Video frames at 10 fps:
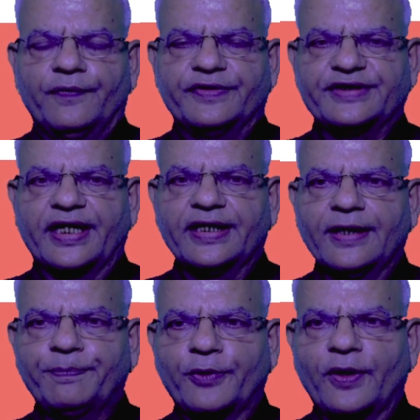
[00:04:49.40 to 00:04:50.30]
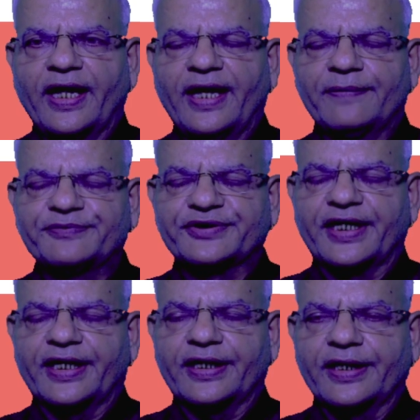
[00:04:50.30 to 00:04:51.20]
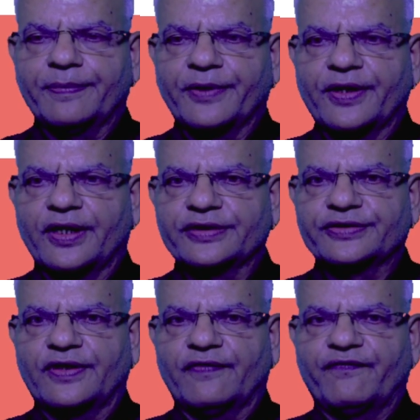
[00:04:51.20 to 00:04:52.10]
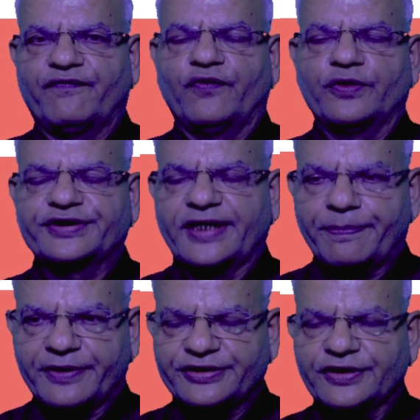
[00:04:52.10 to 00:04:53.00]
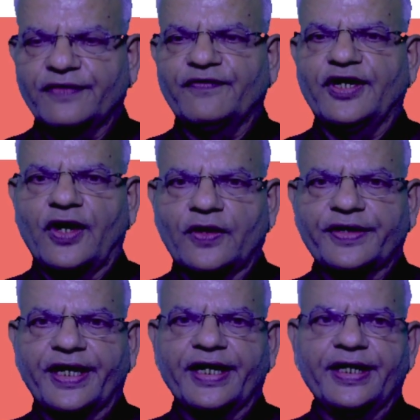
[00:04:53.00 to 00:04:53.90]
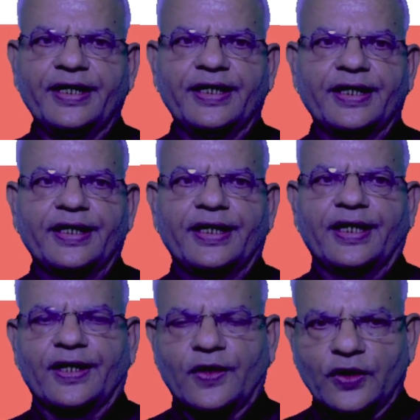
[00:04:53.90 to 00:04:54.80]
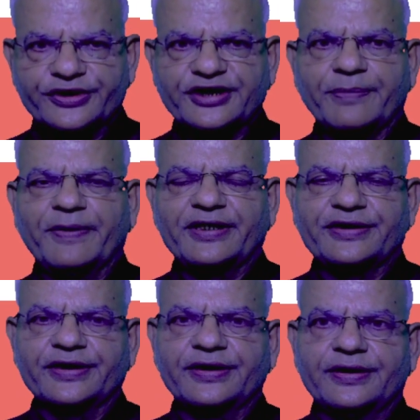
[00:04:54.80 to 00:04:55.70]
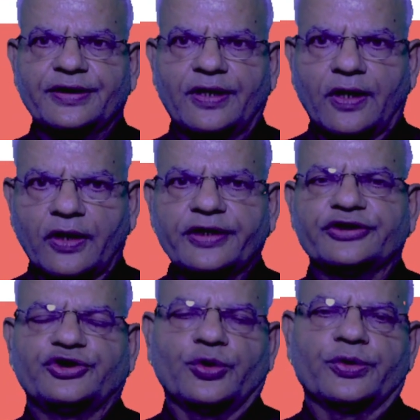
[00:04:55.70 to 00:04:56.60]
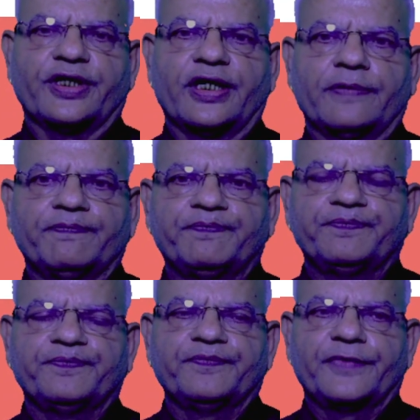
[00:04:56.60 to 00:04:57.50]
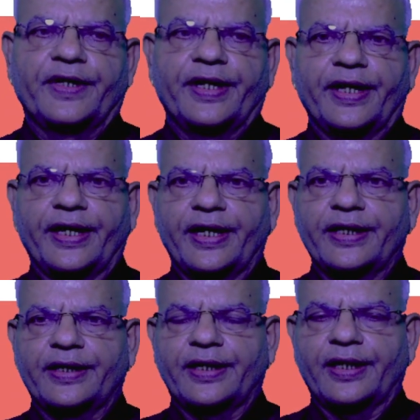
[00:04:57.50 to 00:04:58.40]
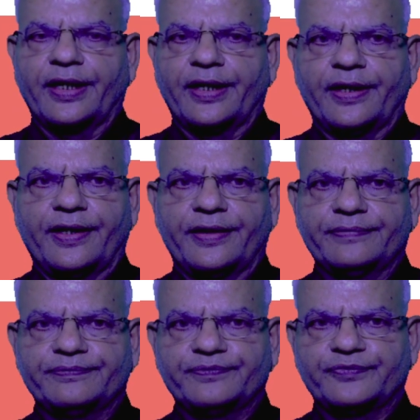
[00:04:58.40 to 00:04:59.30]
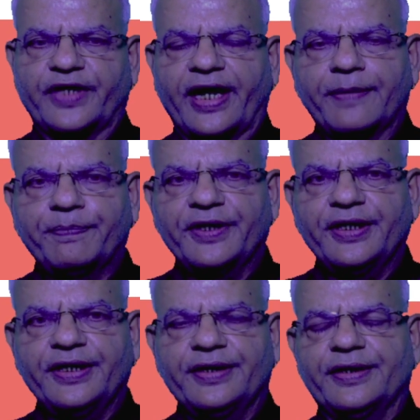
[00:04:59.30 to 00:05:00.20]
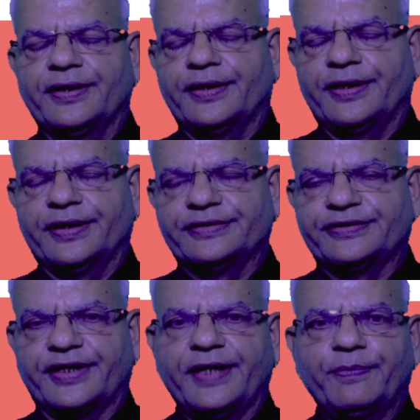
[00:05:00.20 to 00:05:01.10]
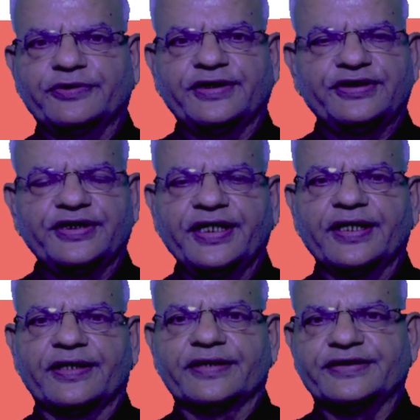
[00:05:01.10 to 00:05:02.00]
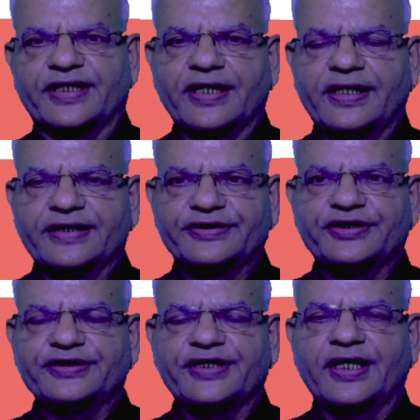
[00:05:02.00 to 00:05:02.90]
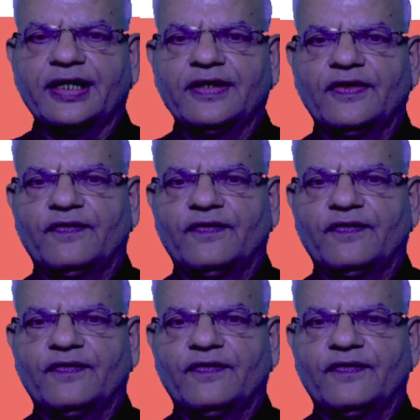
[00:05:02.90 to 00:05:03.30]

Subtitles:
Vaginal prolapse can occur because of forced separation of a locti, constipation, or dystocia. And therapy is repositioning under general anesthesia,